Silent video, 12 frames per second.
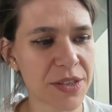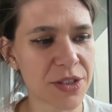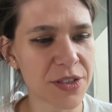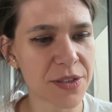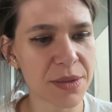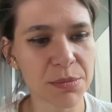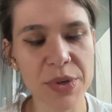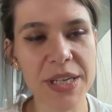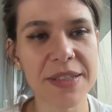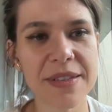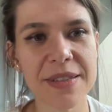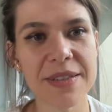Just
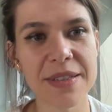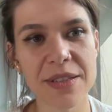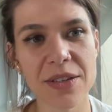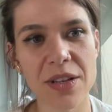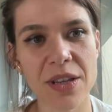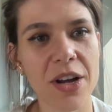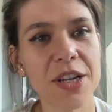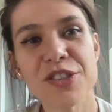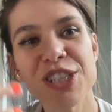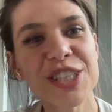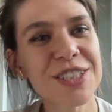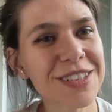embrace this
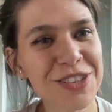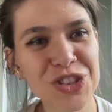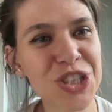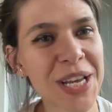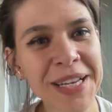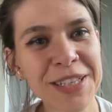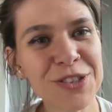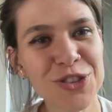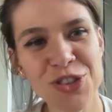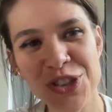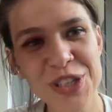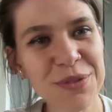technological change
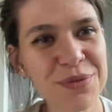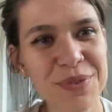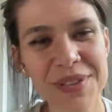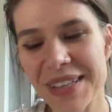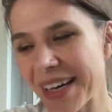shift,